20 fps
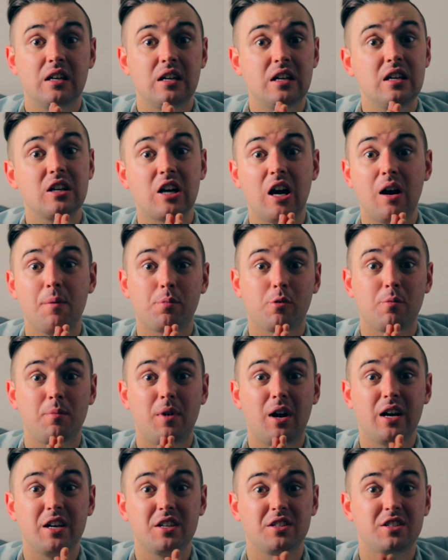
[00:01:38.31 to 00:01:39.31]
he
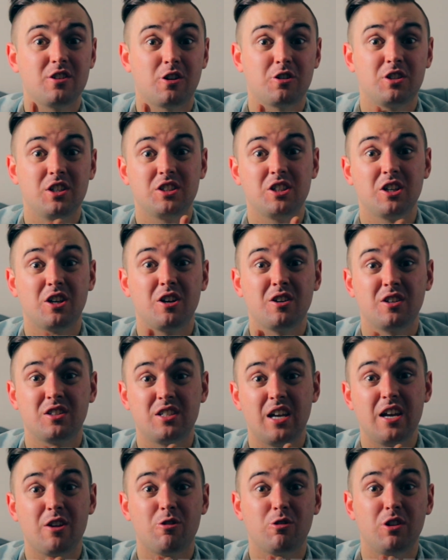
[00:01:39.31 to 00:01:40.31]
compromised his artistic
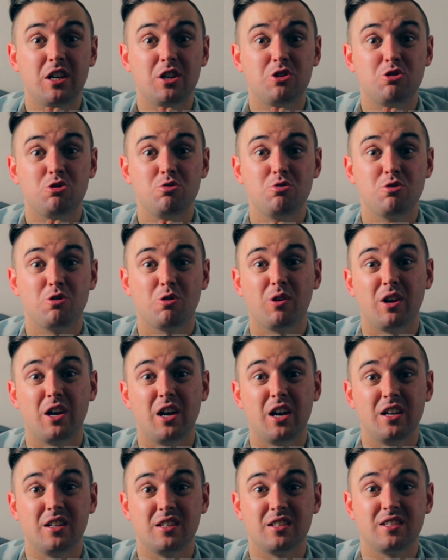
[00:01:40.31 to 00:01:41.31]
integrity to
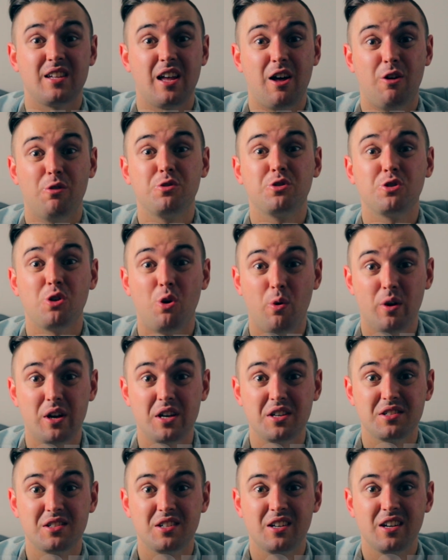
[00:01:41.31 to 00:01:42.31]
create and sell
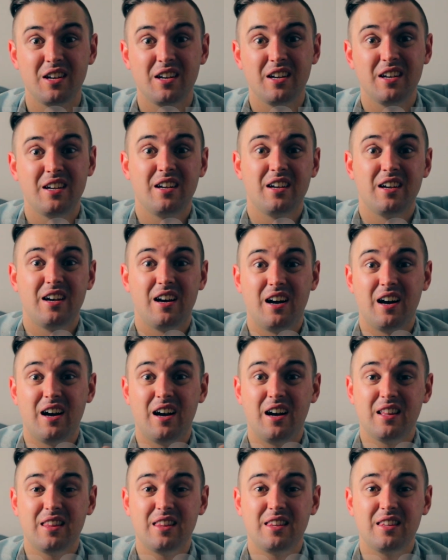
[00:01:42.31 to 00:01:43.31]
toys.
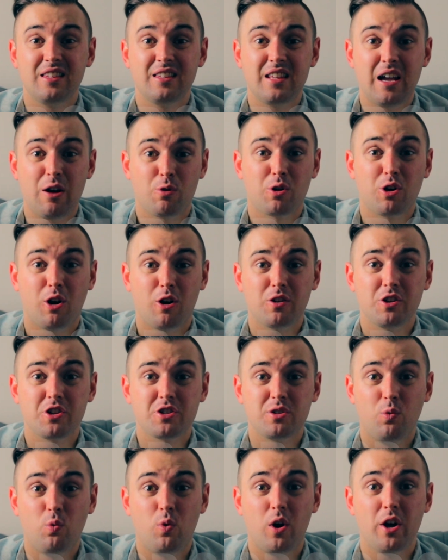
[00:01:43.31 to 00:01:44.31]
Now,
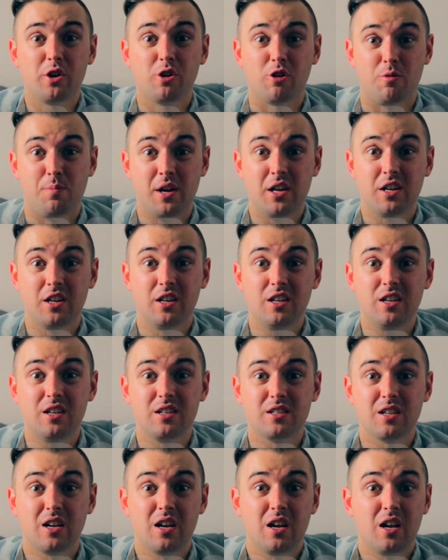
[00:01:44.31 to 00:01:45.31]
regardless of what your opinion
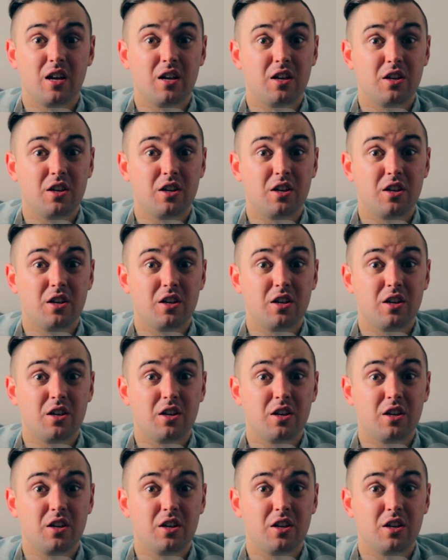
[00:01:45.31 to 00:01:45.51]
is,